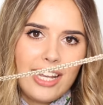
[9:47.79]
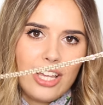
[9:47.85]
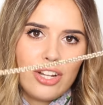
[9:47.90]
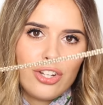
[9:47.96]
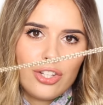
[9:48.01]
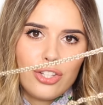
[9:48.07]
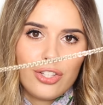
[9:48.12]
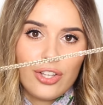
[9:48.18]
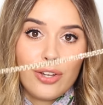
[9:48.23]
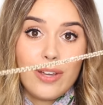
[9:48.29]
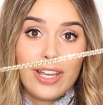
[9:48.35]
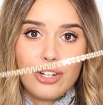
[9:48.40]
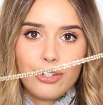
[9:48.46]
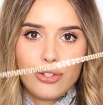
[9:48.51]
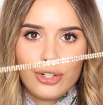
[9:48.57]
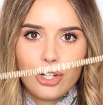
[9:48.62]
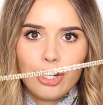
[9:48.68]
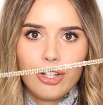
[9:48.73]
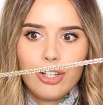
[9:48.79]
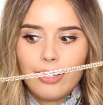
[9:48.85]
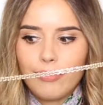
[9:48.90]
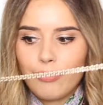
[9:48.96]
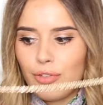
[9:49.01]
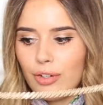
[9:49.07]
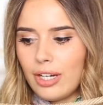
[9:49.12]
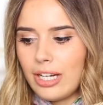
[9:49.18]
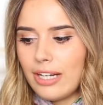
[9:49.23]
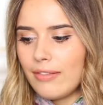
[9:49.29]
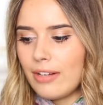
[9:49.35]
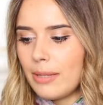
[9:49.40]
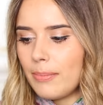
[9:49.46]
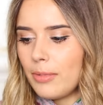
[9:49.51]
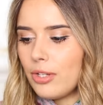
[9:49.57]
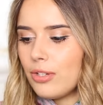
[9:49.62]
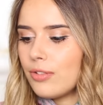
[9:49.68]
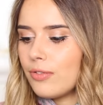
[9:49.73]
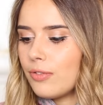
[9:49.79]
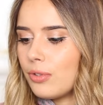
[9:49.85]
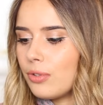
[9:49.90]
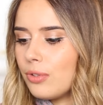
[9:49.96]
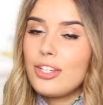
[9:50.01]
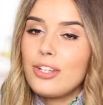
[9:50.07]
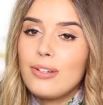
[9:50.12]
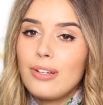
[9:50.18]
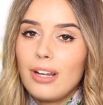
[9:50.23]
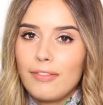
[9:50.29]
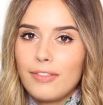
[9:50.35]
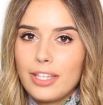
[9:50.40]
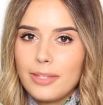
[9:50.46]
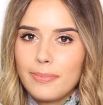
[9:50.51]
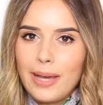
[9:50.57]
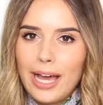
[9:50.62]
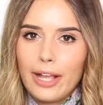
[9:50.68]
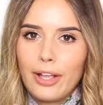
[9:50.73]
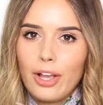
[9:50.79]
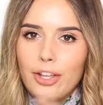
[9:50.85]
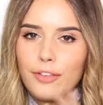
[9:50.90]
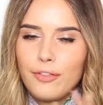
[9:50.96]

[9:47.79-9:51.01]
It's just so intricate and really, really beautiful. I do love this bag.